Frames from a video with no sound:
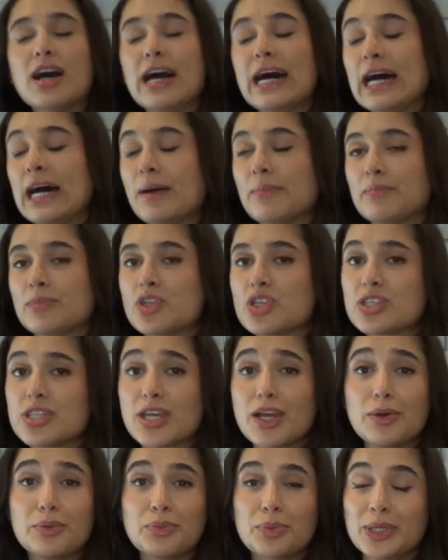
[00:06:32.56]
Um, just
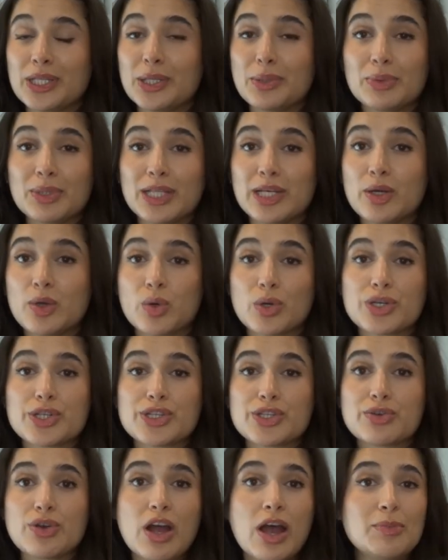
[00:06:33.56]
like a really, really coarse
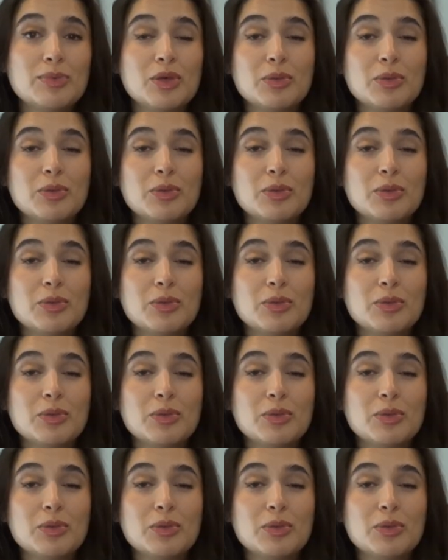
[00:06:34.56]
scrub.